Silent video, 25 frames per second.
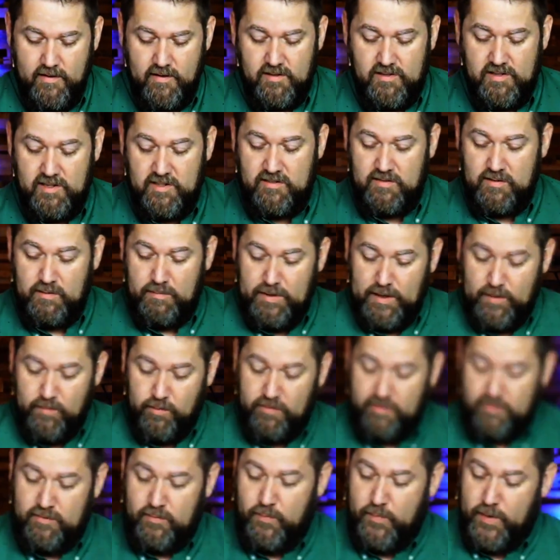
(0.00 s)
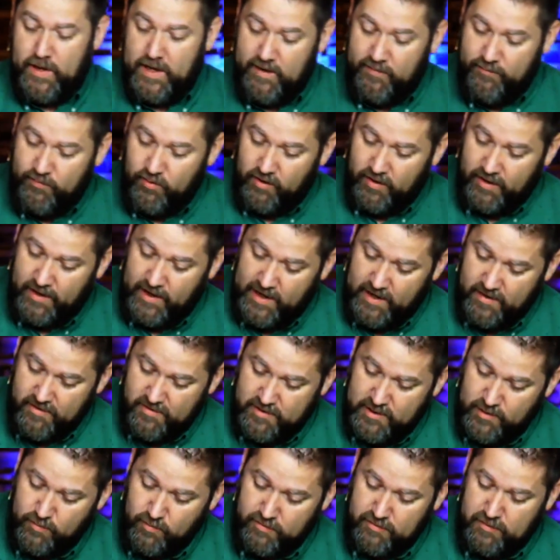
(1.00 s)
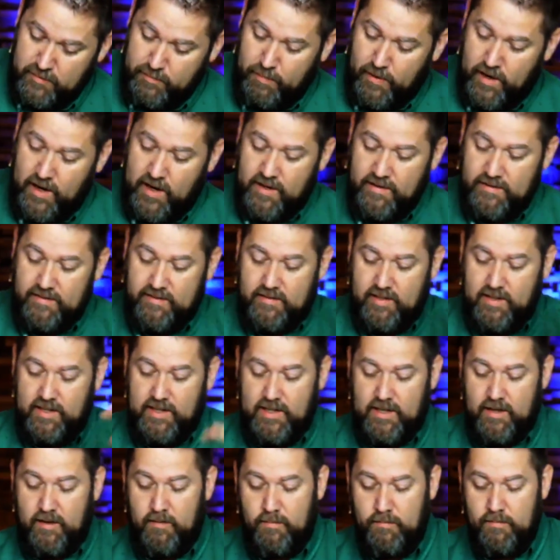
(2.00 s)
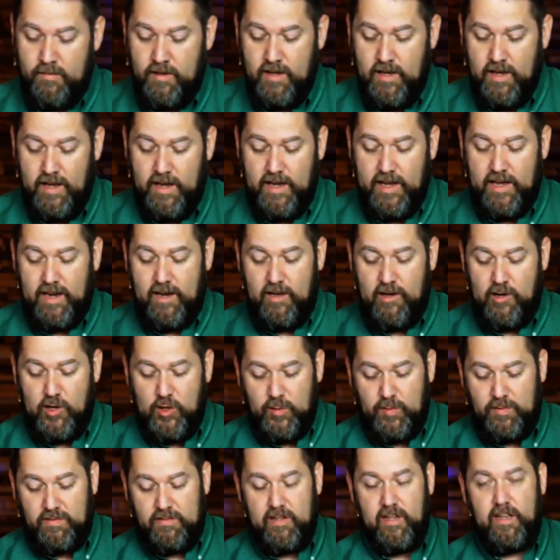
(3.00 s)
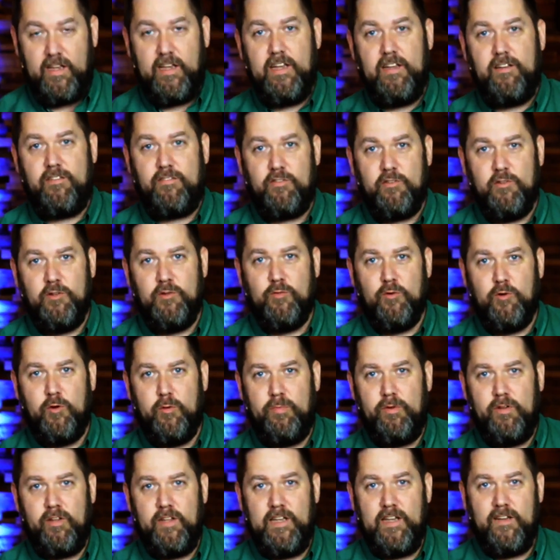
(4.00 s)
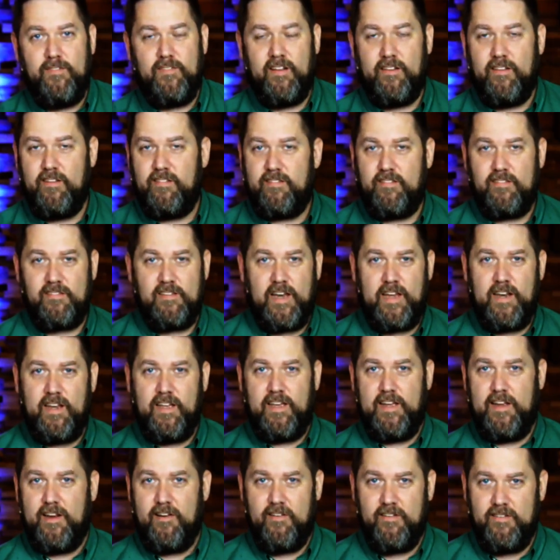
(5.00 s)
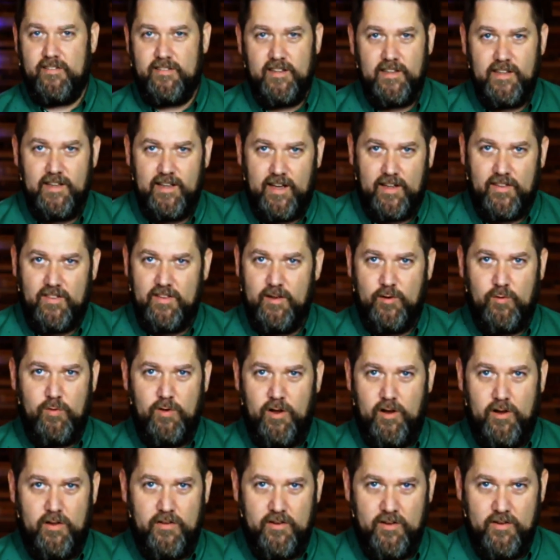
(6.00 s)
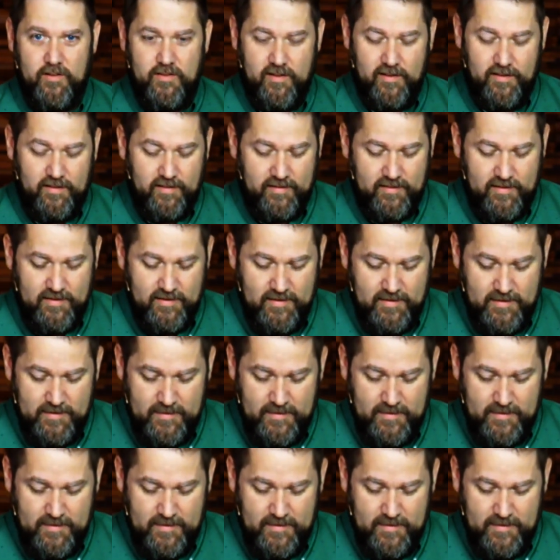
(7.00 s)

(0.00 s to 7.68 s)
She should be respectful in how she responds to him in hopes that he too will believe. Now, this is not a guarantee. I think we all know this.